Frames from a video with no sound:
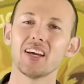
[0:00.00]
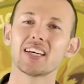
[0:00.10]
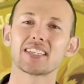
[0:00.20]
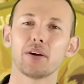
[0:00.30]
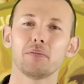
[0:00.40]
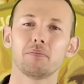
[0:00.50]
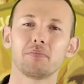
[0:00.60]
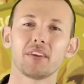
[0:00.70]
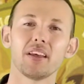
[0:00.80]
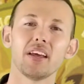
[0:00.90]
So
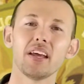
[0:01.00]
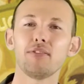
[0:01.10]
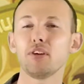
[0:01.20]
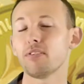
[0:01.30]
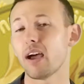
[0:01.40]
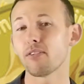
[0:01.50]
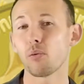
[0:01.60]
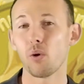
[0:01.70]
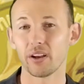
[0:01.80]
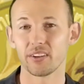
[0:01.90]
if you've ever
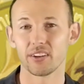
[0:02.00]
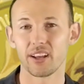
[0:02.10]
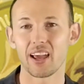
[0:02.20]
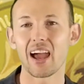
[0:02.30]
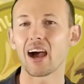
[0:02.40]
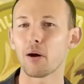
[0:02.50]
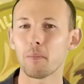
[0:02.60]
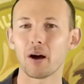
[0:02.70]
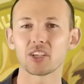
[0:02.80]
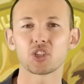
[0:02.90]
wondered how
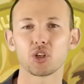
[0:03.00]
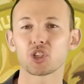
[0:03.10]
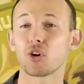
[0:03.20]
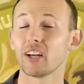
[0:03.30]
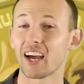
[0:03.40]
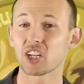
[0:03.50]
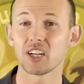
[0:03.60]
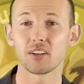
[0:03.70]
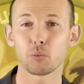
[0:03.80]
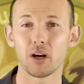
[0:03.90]
much Dogecoin
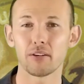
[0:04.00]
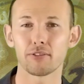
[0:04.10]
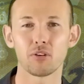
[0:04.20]
actually is worth,